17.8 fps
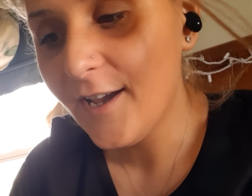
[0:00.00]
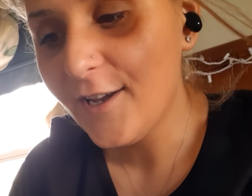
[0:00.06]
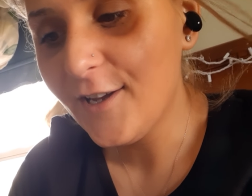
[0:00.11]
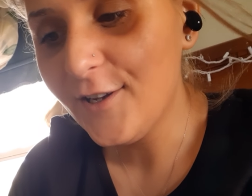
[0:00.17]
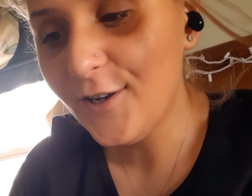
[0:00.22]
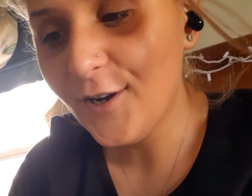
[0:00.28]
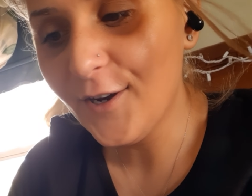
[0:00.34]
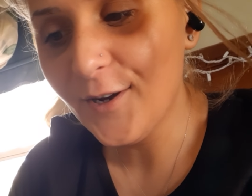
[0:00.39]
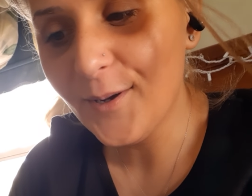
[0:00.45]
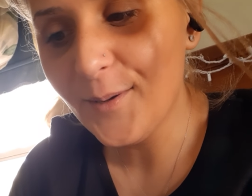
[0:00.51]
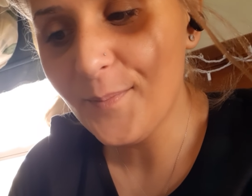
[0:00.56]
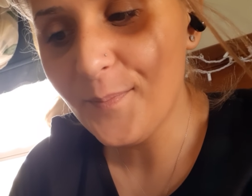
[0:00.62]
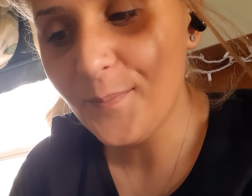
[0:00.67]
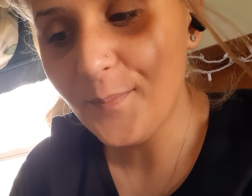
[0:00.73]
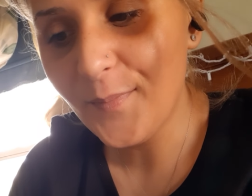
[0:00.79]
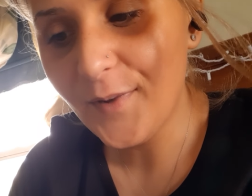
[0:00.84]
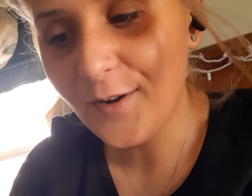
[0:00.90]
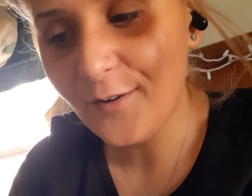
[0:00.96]

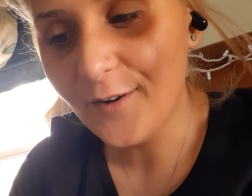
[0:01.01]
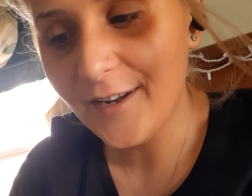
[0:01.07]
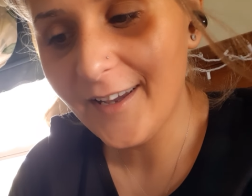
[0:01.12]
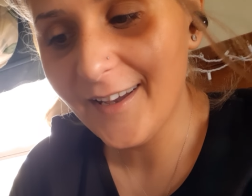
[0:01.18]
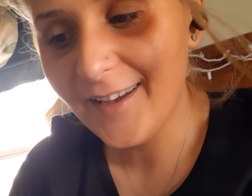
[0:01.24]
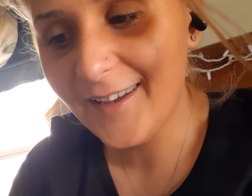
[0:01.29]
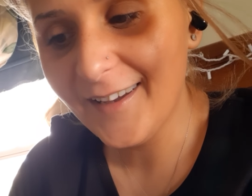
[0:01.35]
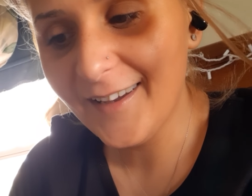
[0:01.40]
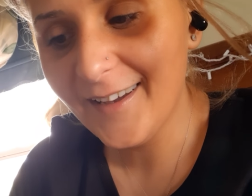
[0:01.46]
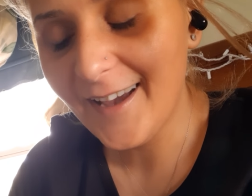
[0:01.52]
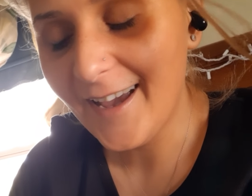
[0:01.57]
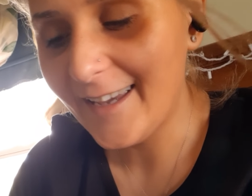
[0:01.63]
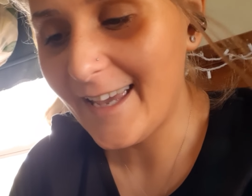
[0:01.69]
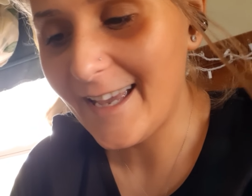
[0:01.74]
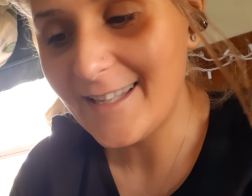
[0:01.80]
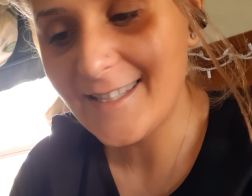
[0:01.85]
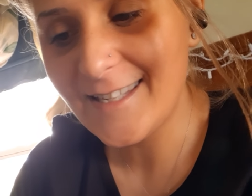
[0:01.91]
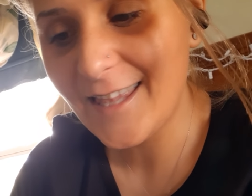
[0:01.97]
Yemiria, I
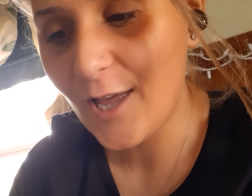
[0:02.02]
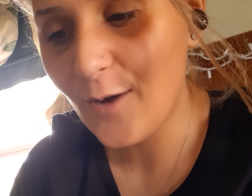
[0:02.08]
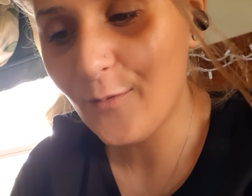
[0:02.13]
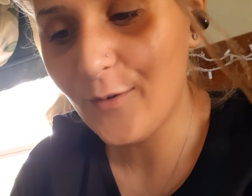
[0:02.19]
can't say that